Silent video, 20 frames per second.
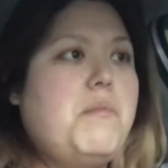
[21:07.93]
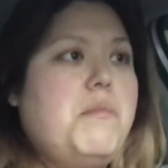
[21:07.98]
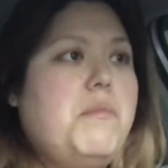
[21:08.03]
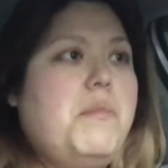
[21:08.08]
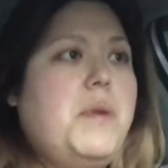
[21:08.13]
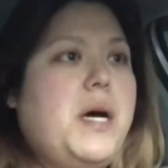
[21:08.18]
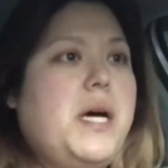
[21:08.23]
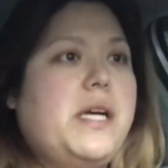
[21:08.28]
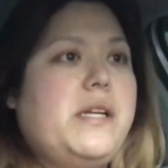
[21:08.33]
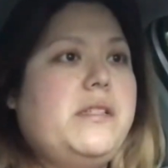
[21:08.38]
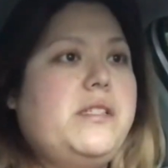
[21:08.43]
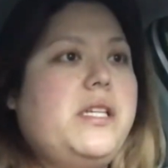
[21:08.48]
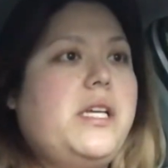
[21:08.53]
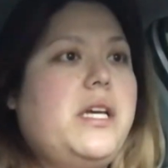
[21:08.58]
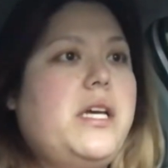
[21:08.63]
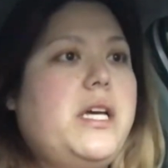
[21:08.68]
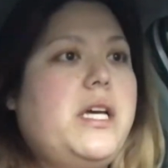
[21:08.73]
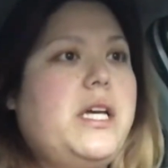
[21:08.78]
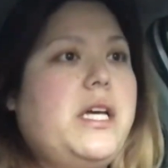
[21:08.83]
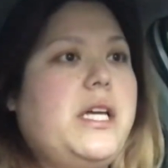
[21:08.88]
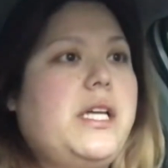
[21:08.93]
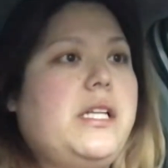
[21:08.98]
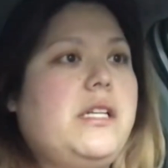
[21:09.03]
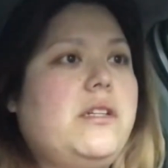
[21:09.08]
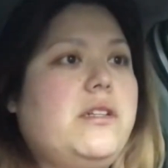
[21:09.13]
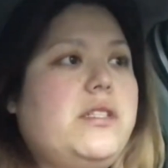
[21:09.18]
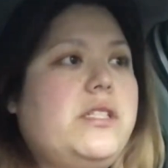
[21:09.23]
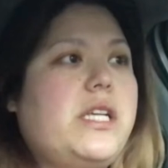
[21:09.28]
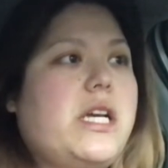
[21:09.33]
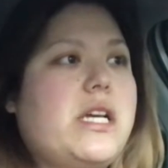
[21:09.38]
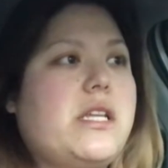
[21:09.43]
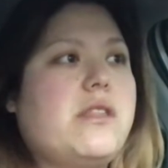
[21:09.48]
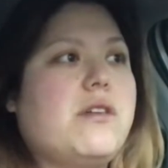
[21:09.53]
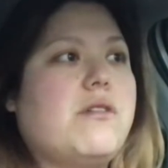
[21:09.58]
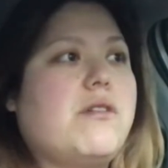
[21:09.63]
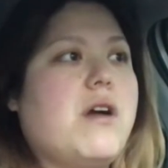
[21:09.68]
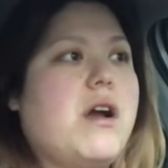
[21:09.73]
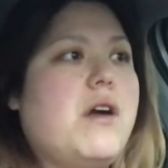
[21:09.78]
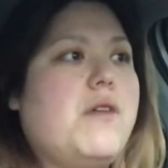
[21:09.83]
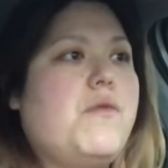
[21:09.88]
But it looks like the
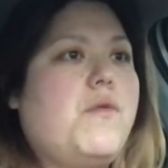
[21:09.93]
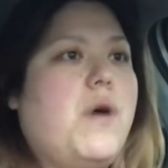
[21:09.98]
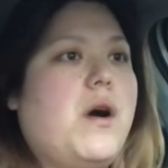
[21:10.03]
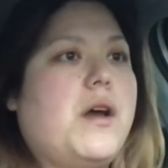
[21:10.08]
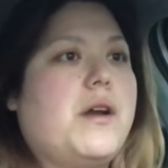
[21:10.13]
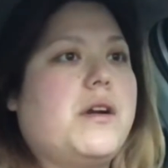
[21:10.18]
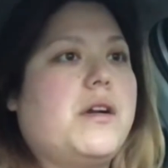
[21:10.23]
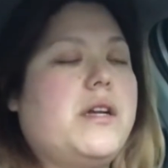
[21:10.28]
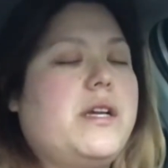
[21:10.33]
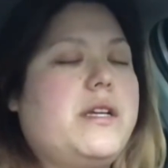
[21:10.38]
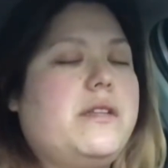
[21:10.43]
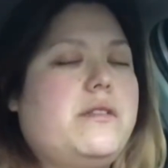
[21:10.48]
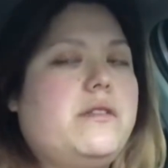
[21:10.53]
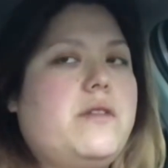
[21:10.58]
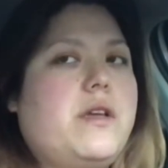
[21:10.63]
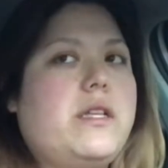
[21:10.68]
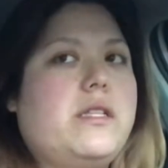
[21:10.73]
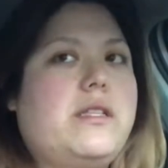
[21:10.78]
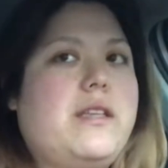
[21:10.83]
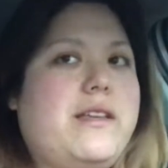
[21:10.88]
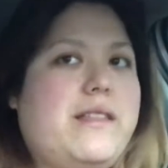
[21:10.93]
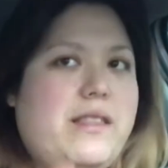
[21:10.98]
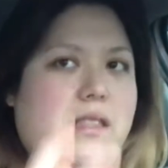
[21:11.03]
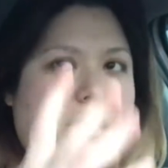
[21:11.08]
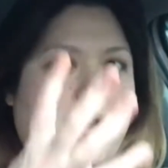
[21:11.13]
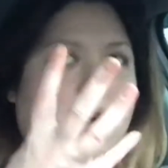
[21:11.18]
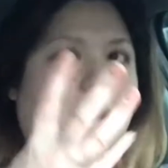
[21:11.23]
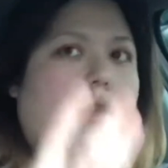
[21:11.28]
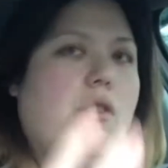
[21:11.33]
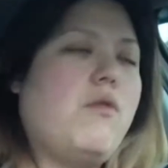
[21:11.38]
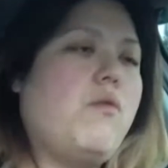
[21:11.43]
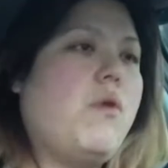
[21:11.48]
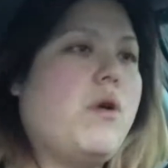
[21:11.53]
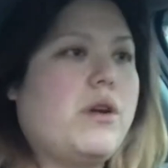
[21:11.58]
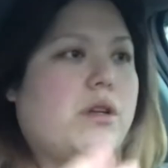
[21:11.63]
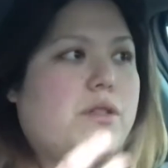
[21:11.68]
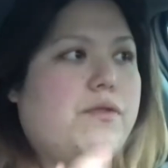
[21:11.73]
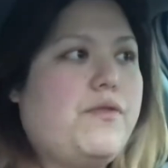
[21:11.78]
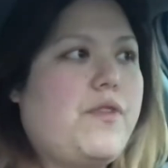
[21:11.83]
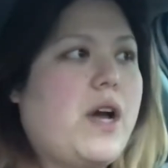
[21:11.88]
groundwater, all the
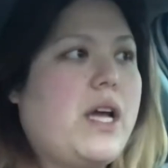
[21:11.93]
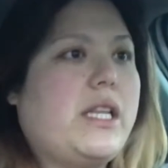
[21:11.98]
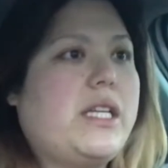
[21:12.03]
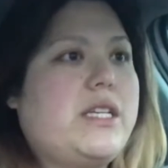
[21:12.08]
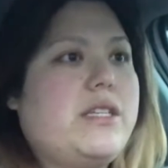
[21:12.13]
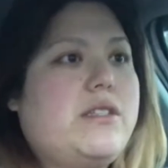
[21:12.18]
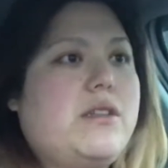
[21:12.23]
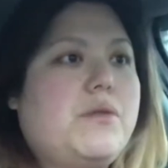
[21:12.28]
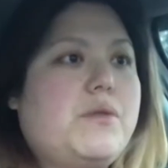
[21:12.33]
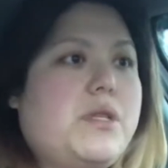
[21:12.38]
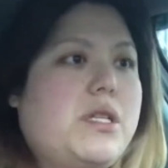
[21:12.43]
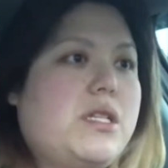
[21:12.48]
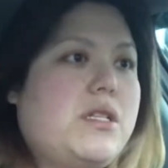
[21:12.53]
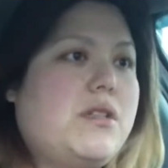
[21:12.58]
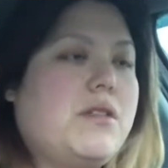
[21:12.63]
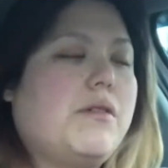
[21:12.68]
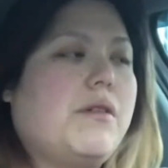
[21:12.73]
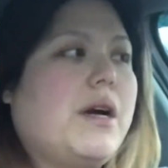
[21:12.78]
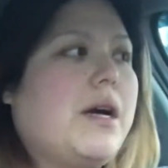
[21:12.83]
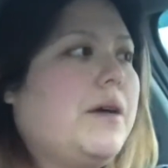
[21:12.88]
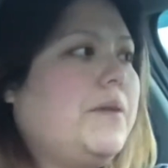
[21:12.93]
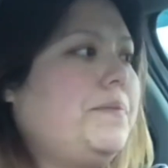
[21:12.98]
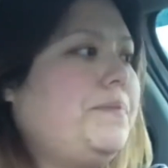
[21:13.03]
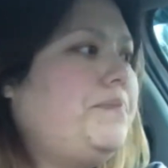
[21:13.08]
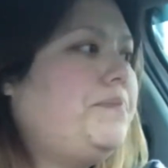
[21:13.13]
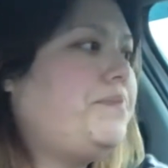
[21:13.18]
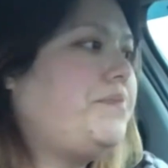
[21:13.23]
water's finally soaked into the ground.